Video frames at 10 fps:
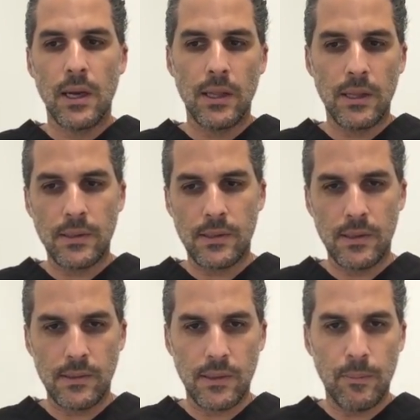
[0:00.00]
and this
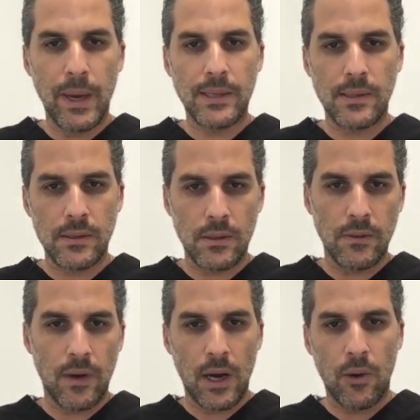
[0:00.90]
is the basis
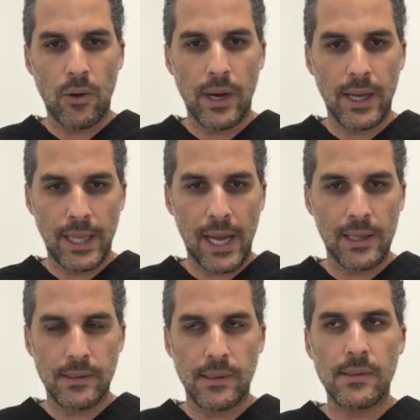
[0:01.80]
of our
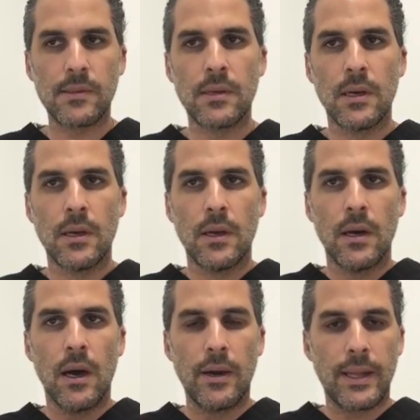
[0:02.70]
analysis.
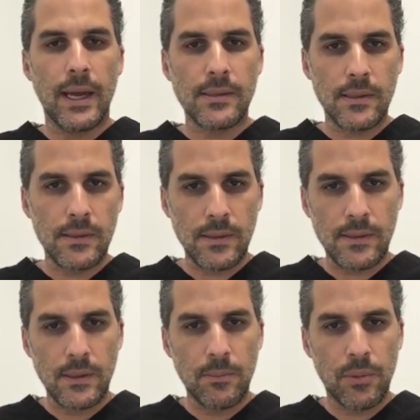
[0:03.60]
Our test is a
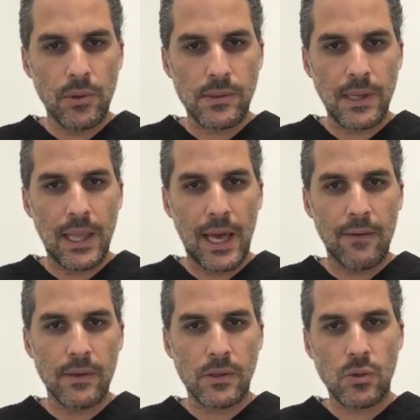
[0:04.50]
simple
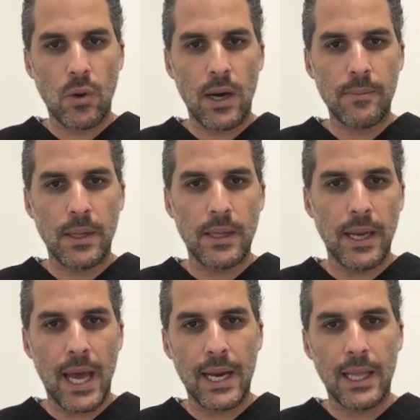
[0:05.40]
saliva swab that then
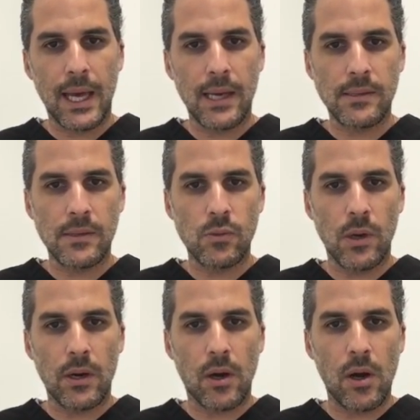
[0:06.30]
analyzes what
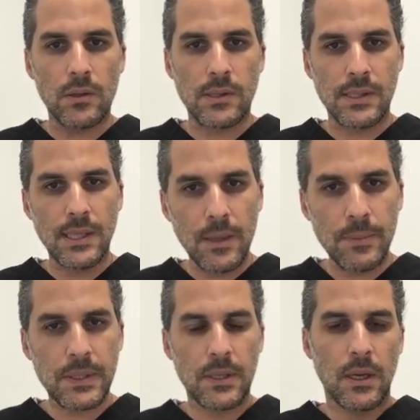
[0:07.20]
are called
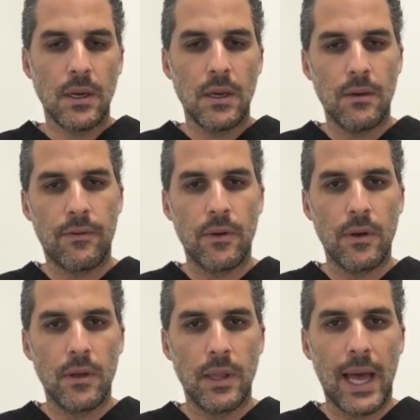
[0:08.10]
SNPs, and for
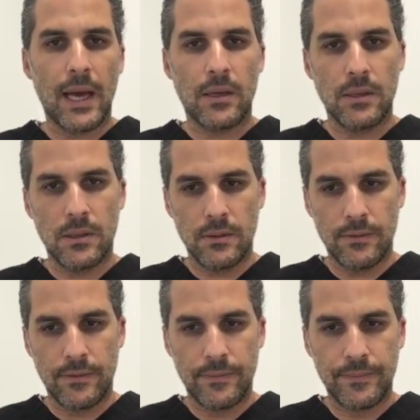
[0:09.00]
a lack
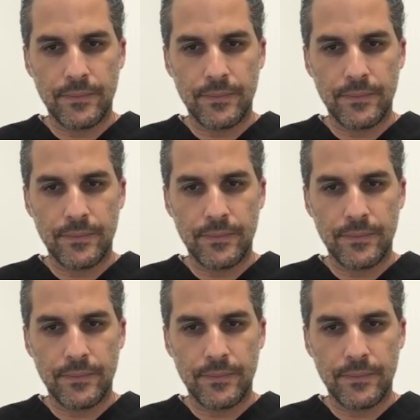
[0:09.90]
of,